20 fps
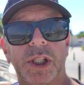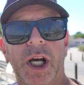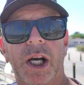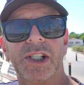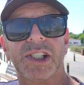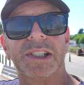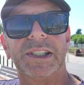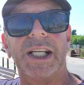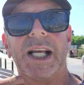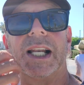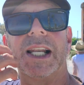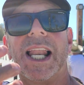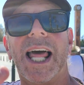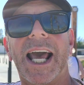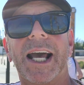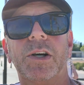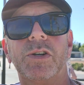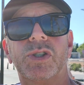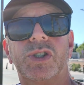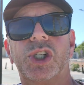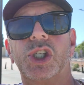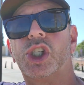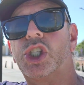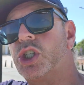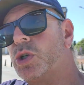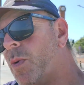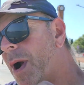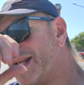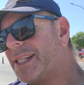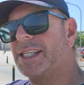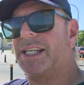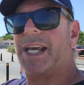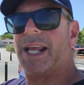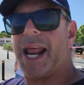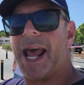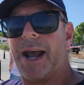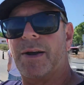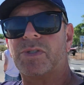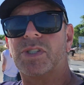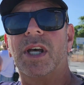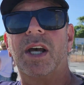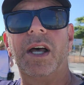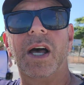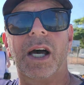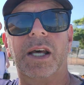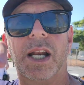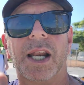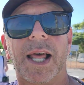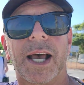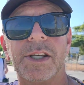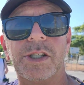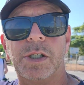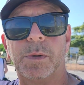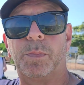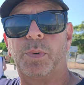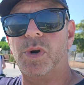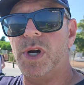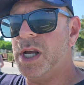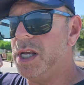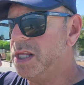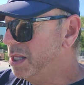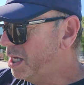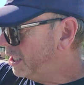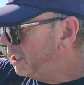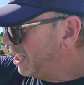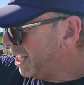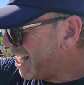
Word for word: it does, and it allows the sweat to get out, it allows you to breathe, and